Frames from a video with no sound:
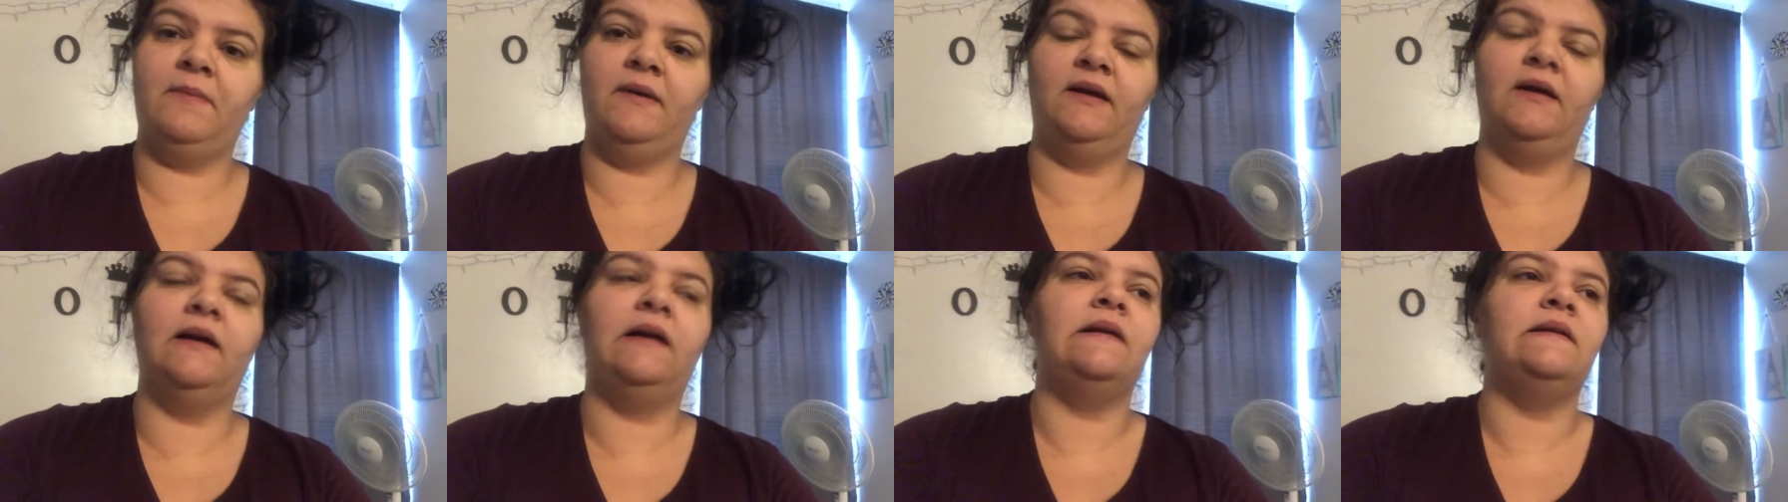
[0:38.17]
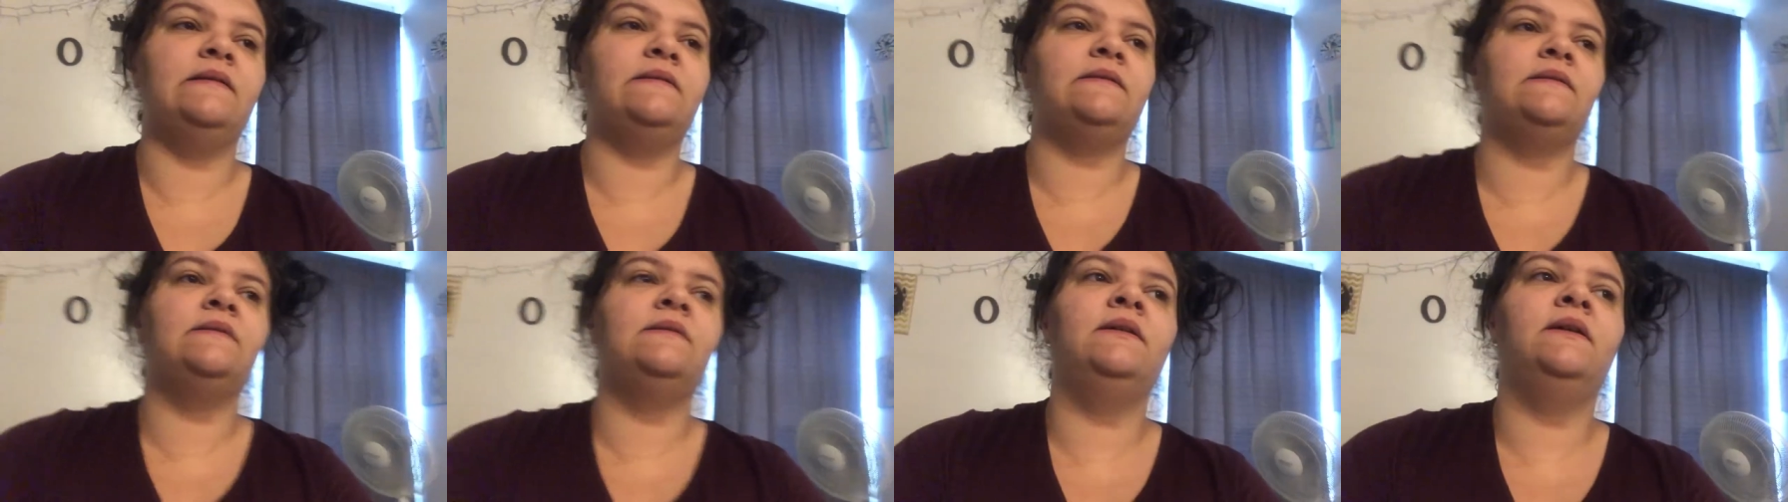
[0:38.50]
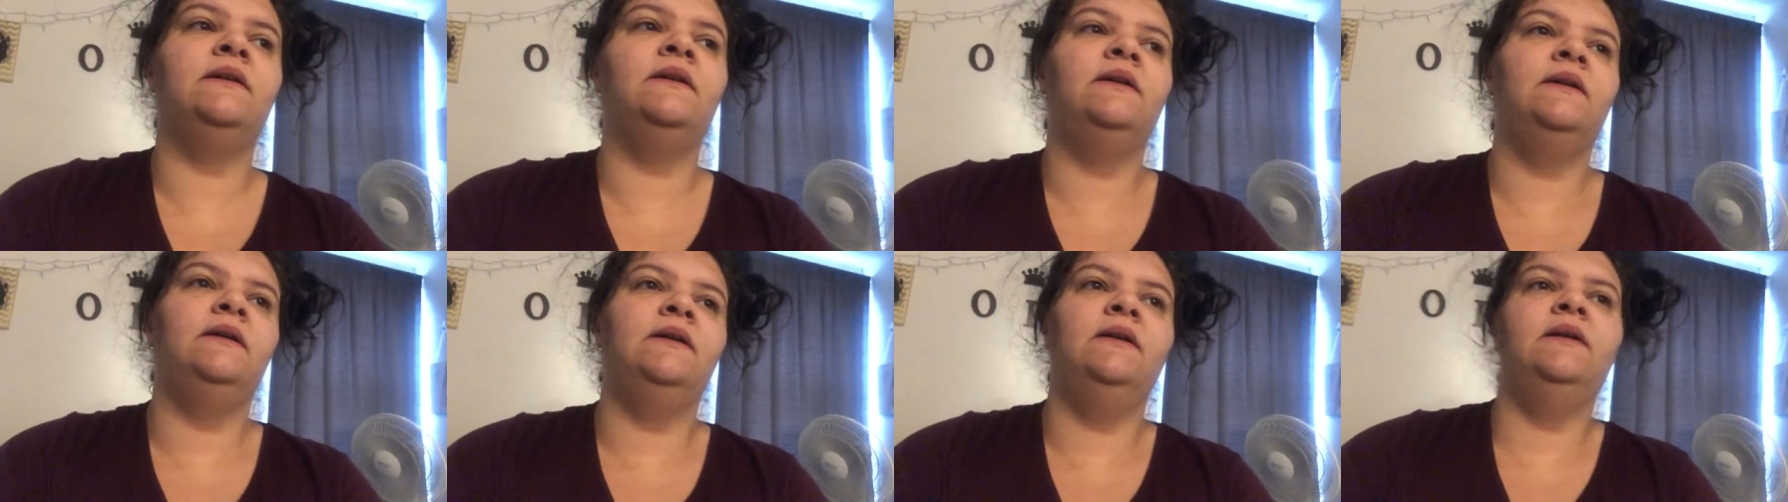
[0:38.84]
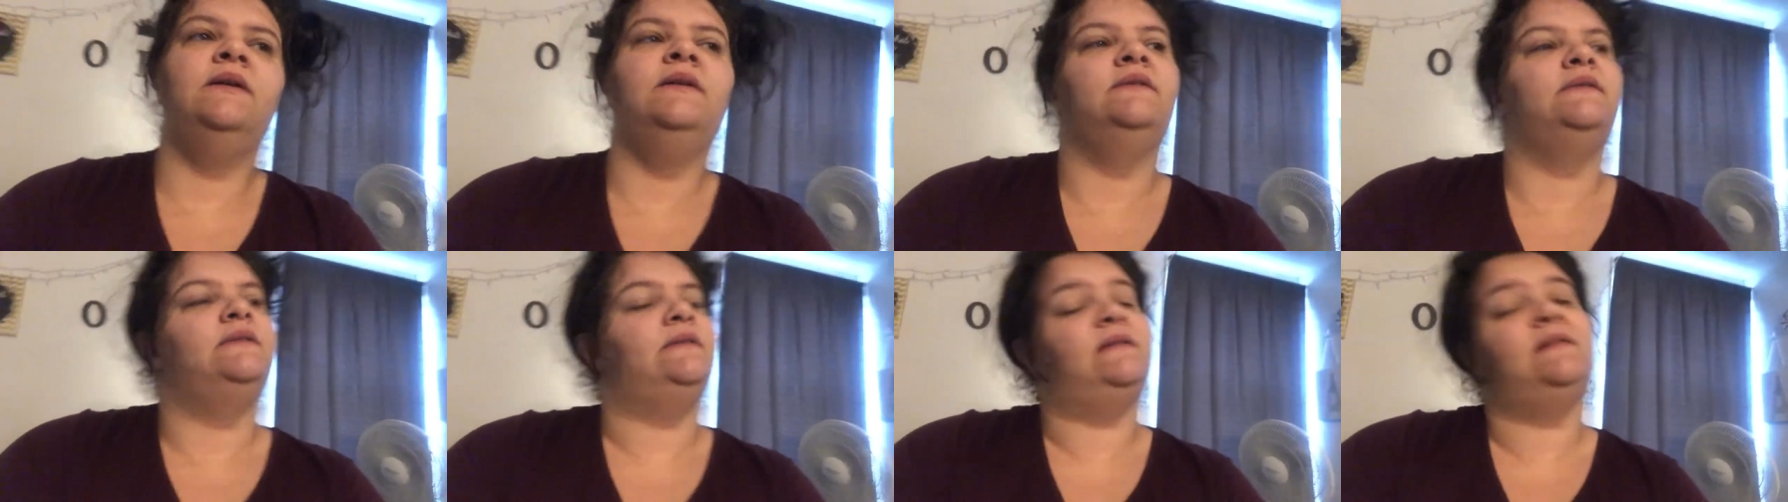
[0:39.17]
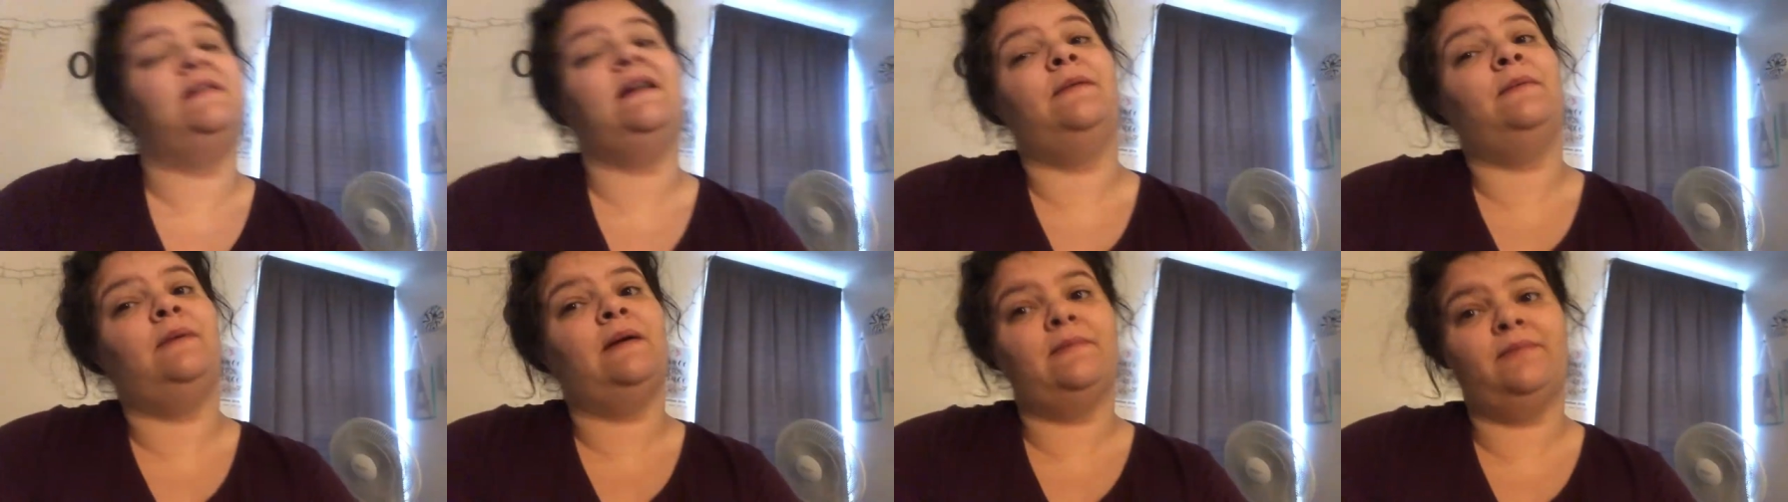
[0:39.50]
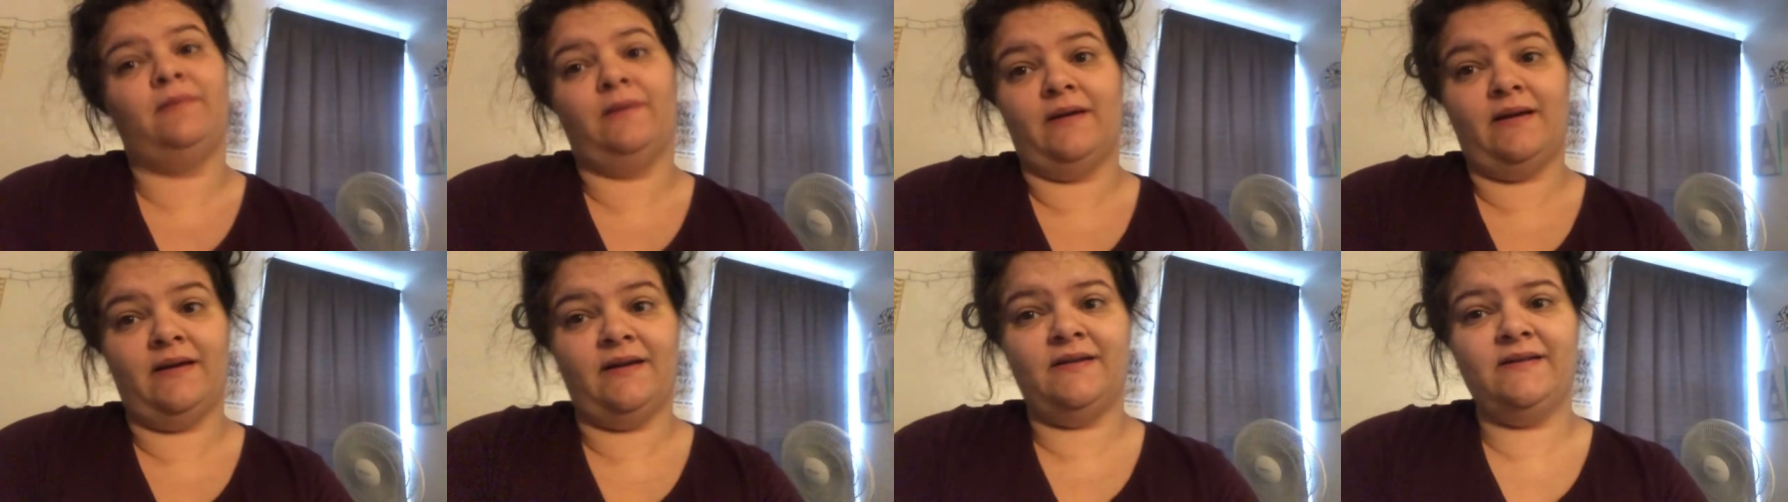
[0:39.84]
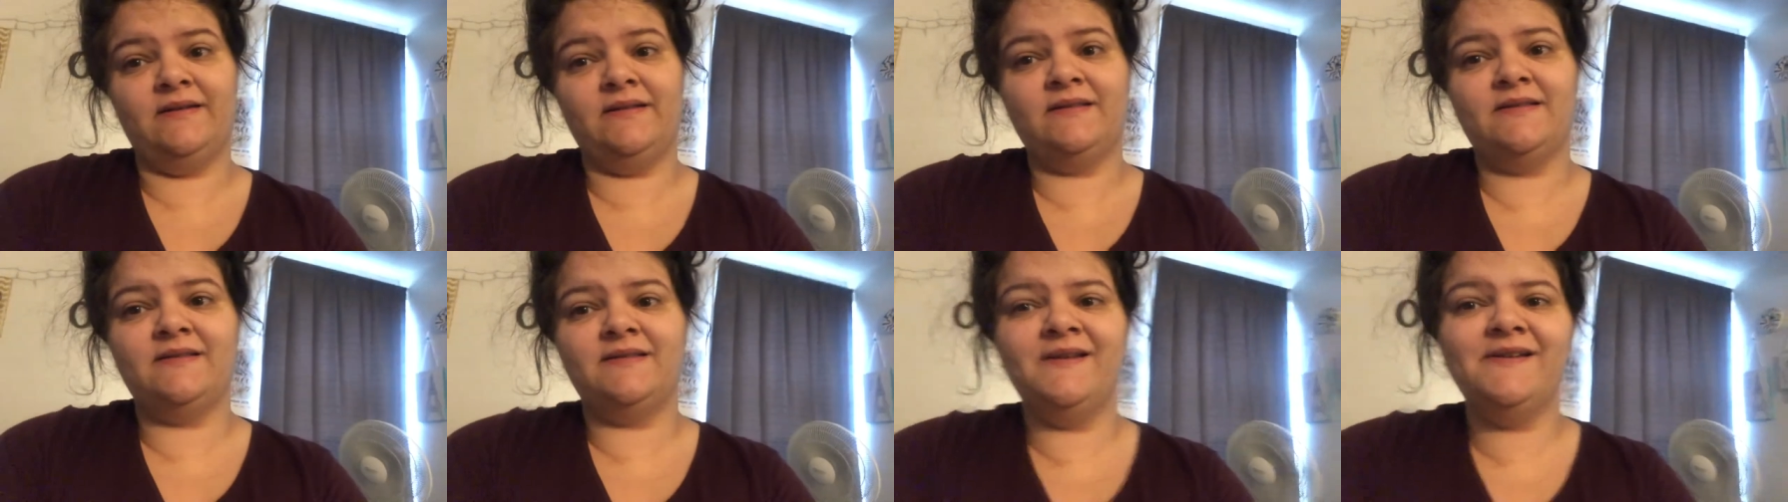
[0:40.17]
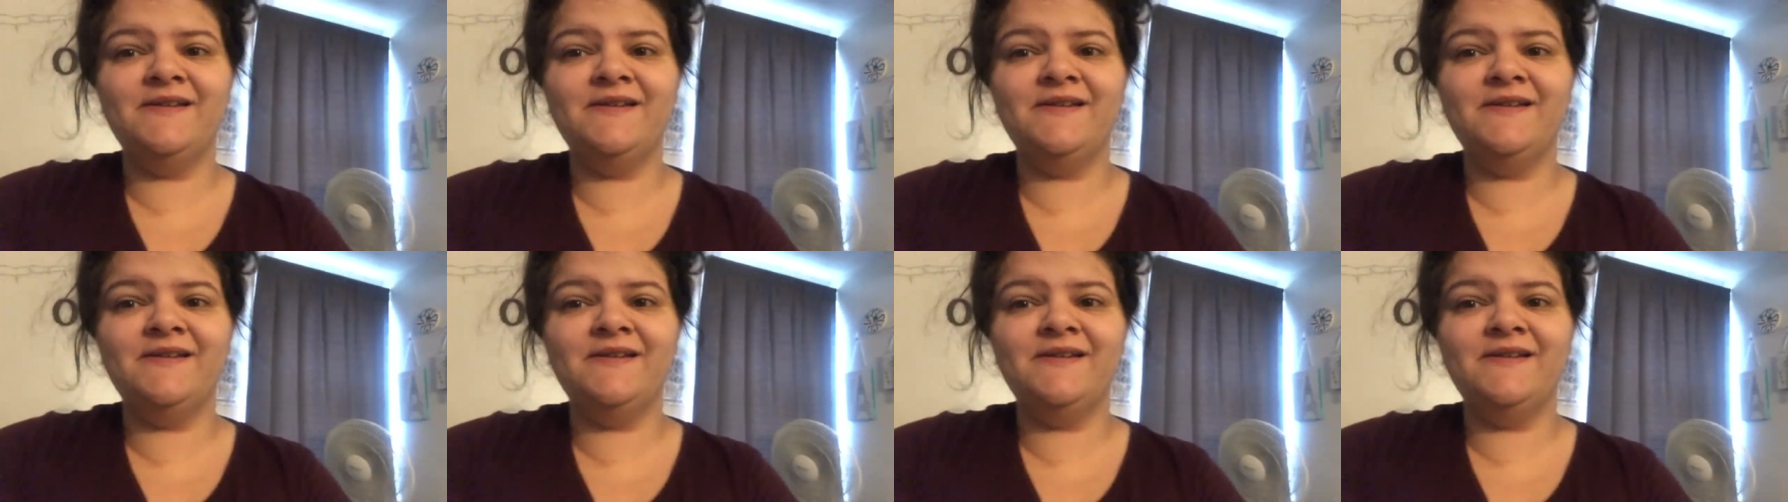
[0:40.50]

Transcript: because it's not my place.